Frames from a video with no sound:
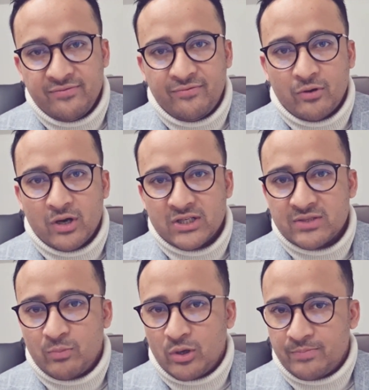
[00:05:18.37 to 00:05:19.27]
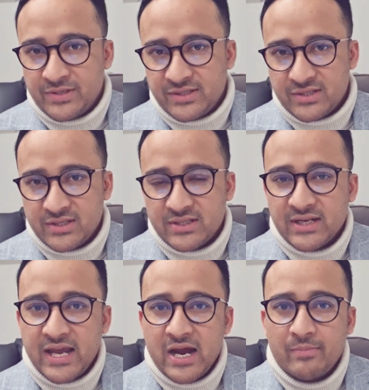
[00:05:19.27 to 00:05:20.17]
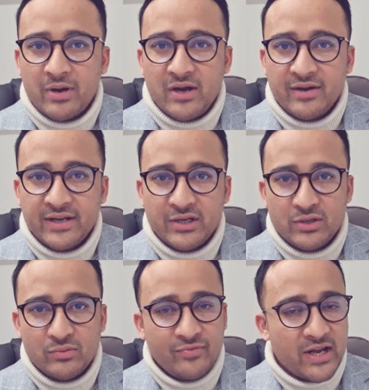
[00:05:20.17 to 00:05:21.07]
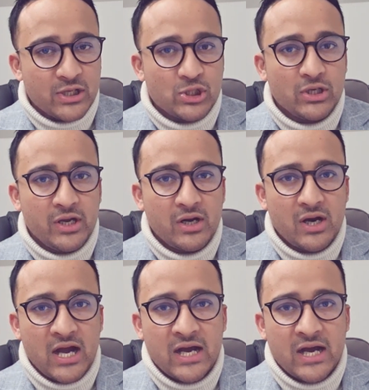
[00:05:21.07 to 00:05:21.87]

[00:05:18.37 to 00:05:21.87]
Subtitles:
for small businesses in Canberra in new financial year.